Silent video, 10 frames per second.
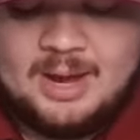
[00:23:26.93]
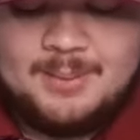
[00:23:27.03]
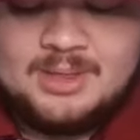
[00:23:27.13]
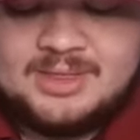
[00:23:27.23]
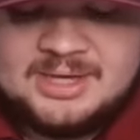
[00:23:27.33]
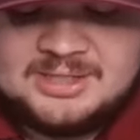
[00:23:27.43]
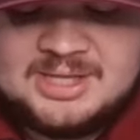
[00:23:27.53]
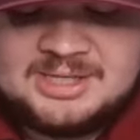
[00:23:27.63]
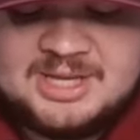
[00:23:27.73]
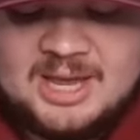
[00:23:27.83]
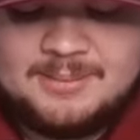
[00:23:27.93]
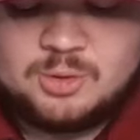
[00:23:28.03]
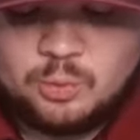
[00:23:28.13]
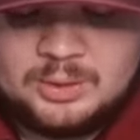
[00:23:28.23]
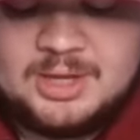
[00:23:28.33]
and I mean, this this team
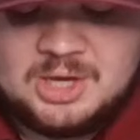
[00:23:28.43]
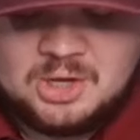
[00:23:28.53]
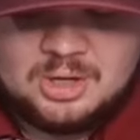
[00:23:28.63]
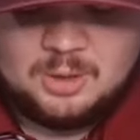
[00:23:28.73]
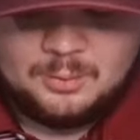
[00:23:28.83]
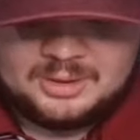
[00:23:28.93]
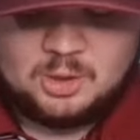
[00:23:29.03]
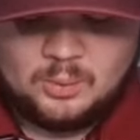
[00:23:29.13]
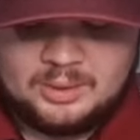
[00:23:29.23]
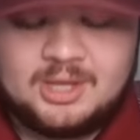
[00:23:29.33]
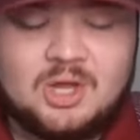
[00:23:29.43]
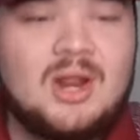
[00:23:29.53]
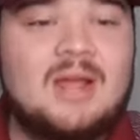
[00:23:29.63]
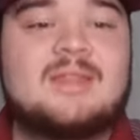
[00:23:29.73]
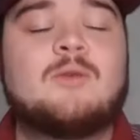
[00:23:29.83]
is really good at what they're really
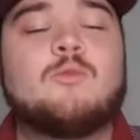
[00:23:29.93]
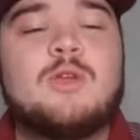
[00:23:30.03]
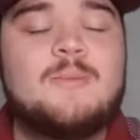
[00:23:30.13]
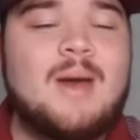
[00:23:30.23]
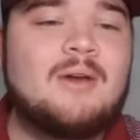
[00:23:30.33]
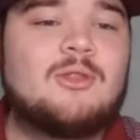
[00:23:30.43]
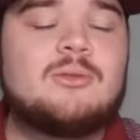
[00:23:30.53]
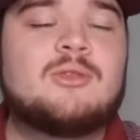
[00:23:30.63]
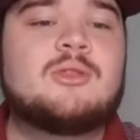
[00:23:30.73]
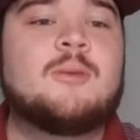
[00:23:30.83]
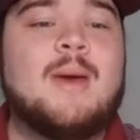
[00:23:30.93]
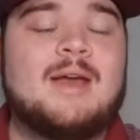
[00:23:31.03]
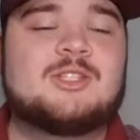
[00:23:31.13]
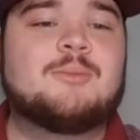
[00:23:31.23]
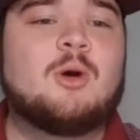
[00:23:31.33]
good at. They rebound the
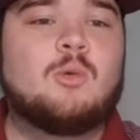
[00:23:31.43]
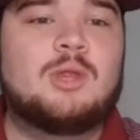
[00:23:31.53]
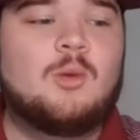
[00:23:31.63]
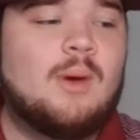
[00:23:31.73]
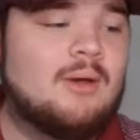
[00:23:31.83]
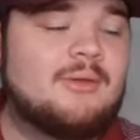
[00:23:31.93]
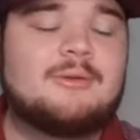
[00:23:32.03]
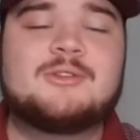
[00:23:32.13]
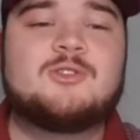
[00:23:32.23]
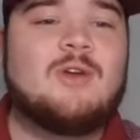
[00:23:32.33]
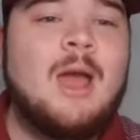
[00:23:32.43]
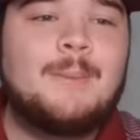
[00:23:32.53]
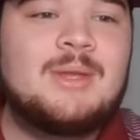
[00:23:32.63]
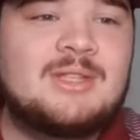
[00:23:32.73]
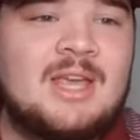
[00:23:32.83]
basketball really well. They're a
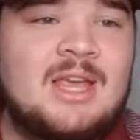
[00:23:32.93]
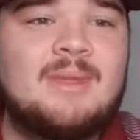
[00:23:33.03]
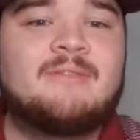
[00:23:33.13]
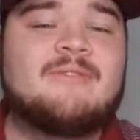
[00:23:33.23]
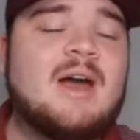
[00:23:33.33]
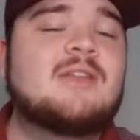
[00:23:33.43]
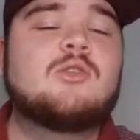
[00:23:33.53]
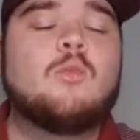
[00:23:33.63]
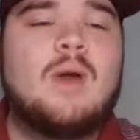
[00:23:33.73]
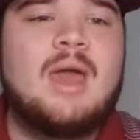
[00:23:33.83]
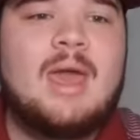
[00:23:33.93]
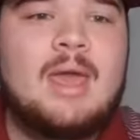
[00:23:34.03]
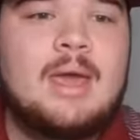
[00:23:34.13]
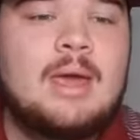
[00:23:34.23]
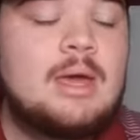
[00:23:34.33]
scrappy team. They find a
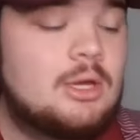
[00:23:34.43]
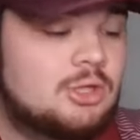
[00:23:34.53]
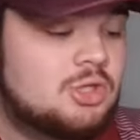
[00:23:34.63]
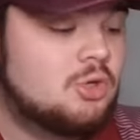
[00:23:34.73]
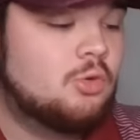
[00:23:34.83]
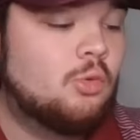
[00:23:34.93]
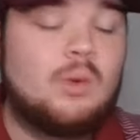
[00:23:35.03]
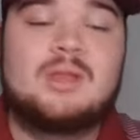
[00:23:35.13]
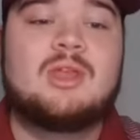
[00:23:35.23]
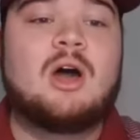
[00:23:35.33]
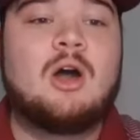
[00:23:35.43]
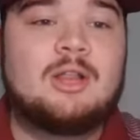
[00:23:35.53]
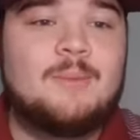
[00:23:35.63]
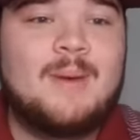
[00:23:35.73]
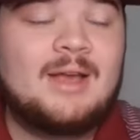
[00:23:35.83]
way to win the
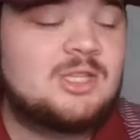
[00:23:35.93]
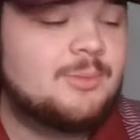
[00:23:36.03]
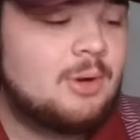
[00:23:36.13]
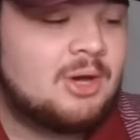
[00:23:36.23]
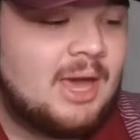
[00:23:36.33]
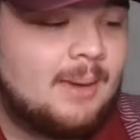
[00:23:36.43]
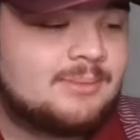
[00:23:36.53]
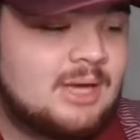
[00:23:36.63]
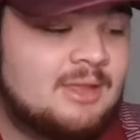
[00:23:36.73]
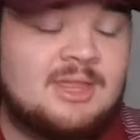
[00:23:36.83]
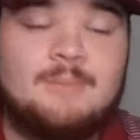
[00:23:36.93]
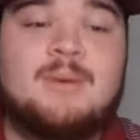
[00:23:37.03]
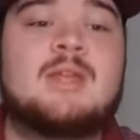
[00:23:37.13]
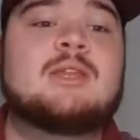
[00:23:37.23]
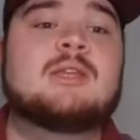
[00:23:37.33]
ugly basketball games. They
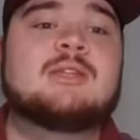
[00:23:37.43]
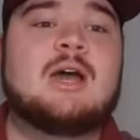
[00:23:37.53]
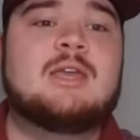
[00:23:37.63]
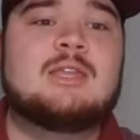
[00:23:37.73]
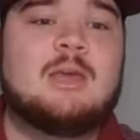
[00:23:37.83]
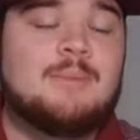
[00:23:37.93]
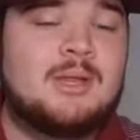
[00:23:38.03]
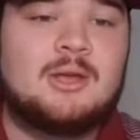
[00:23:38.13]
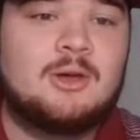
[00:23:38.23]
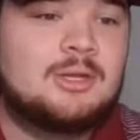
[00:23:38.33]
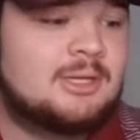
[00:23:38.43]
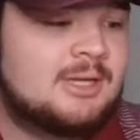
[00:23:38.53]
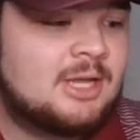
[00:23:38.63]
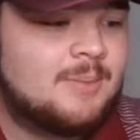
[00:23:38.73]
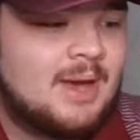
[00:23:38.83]
beat Kentucky. They beat a good
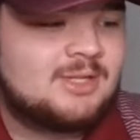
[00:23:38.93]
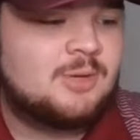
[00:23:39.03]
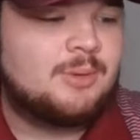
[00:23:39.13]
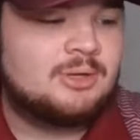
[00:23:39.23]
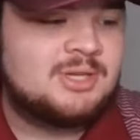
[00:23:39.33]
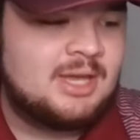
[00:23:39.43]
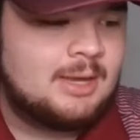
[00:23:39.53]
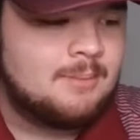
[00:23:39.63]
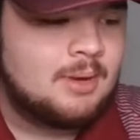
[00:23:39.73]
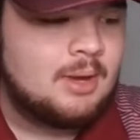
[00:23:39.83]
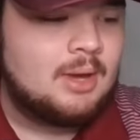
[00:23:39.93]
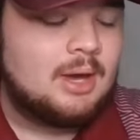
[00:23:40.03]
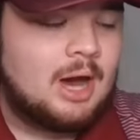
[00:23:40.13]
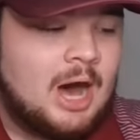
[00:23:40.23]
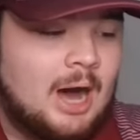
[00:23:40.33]
Kentucky basketball team.
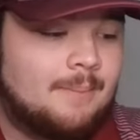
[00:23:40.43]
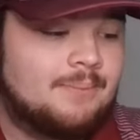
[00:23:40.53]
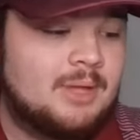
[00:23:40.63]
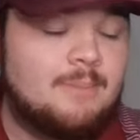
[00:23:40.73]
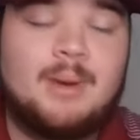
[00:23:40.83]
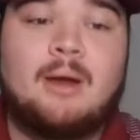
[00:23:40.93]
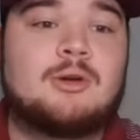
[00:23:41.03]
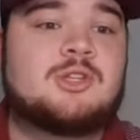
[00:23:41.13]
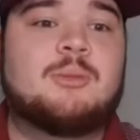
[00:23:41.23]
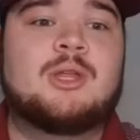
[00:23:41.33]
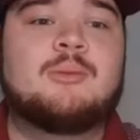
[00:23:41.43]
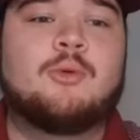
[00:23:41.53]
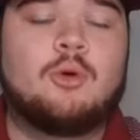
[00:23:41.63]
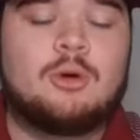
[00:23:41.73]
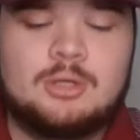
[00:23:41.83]
Um, embarrassed them on the
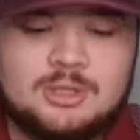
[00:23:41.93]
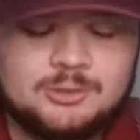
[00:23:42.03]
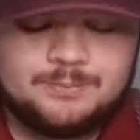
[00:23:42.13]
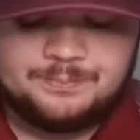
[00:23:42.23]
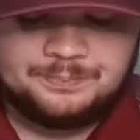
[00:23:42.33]
boards.